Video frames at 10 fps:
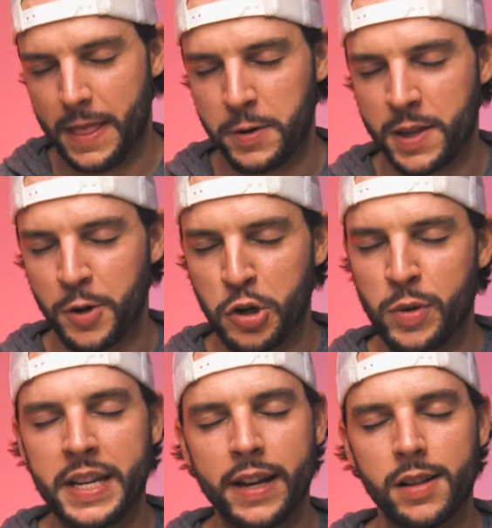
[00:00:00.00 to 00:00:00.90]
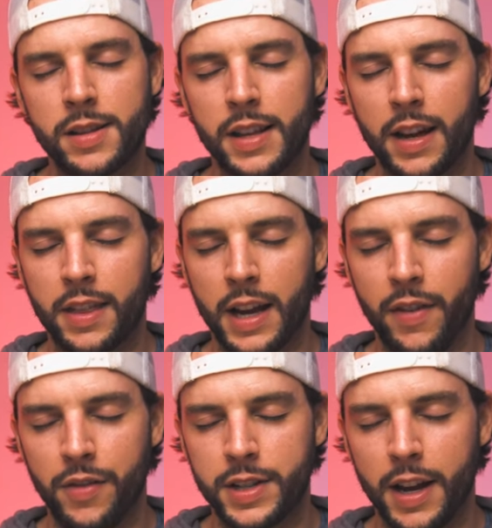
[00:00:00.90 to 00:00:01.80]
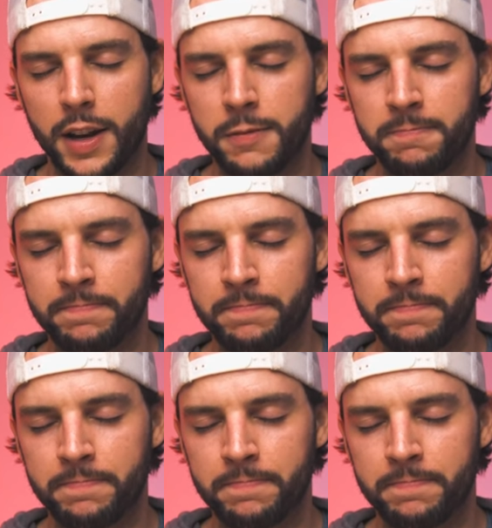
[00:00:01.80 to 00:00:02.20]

That was the most ridiculous thing I think I've ever said.